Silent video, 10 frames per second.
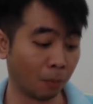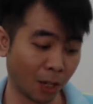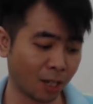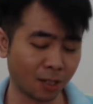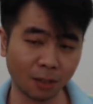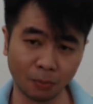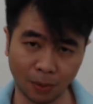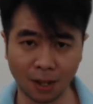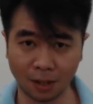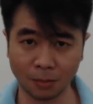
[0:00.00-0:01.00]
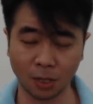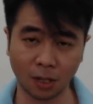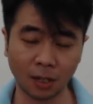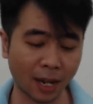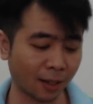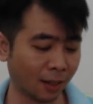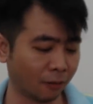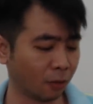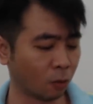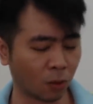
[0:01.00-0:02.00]
Blazing Palms here at
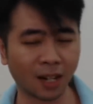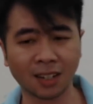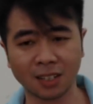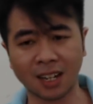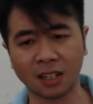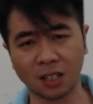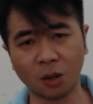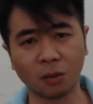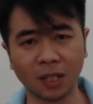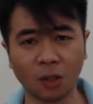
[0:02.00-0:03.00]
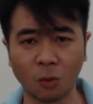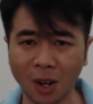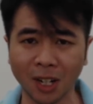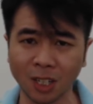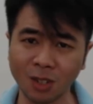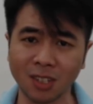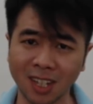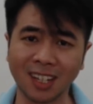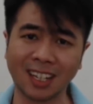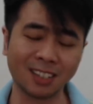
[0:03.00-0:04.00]
level one because I don't really want to use
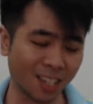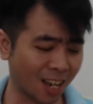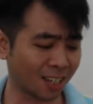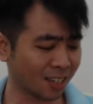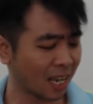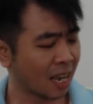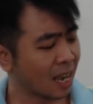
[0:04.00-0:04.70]
it. It sucks.